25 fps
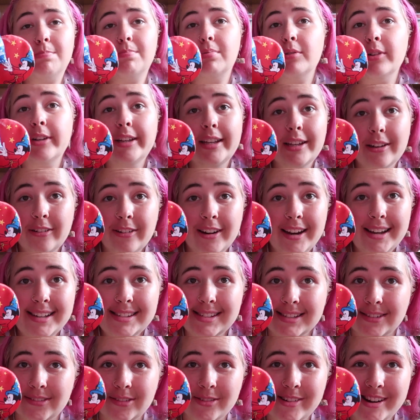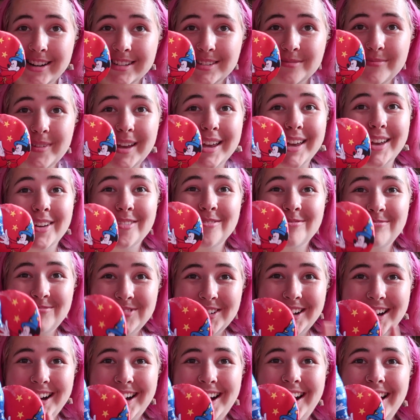pretty crazy if you ask me.
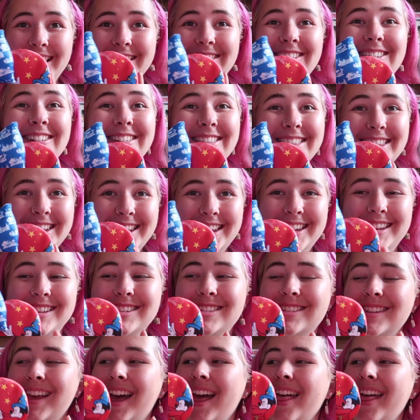But I got these.